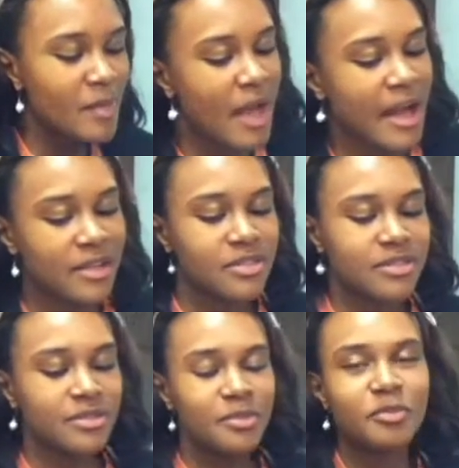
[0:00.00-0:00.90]
I,
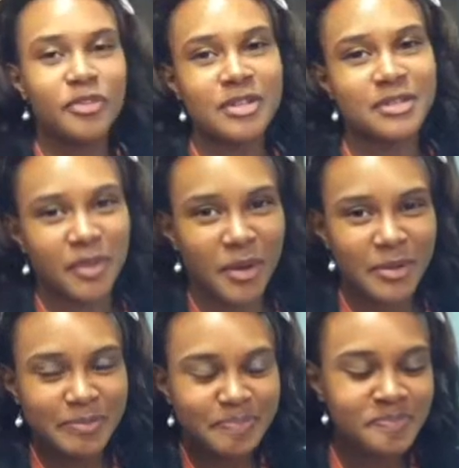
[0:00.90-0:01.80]
first of
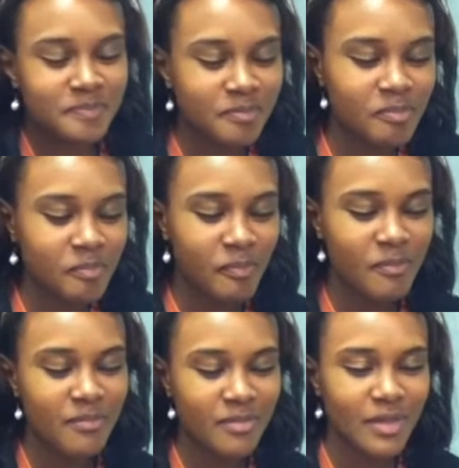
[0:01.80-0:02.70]
all,
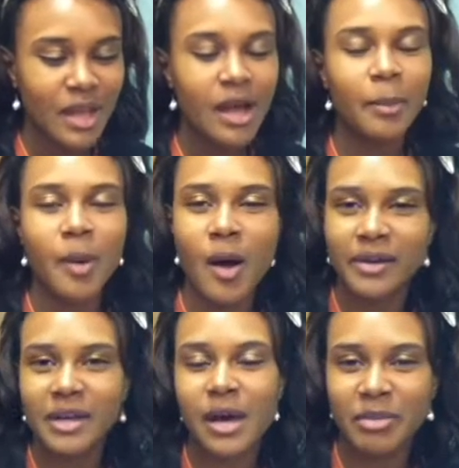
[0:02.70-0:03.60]

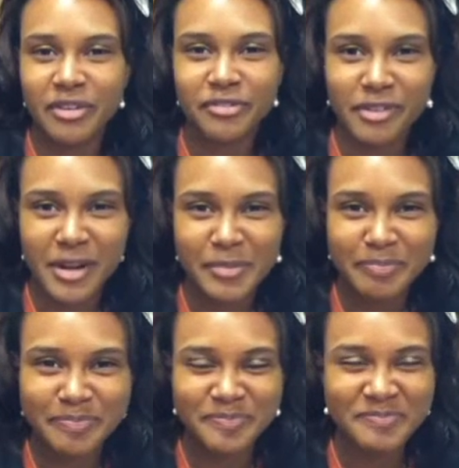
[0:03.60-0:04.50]
upon coming from
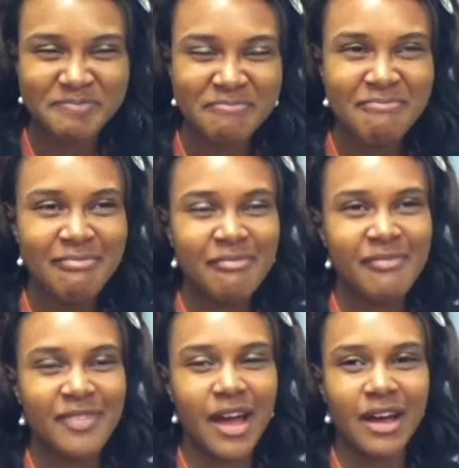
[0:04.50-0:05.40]

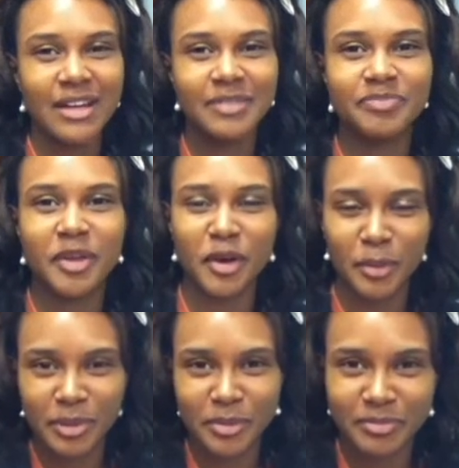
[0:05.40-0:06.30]
uh,
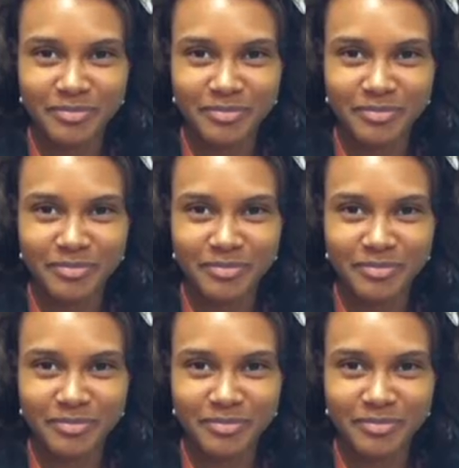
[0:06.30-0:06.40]
urban,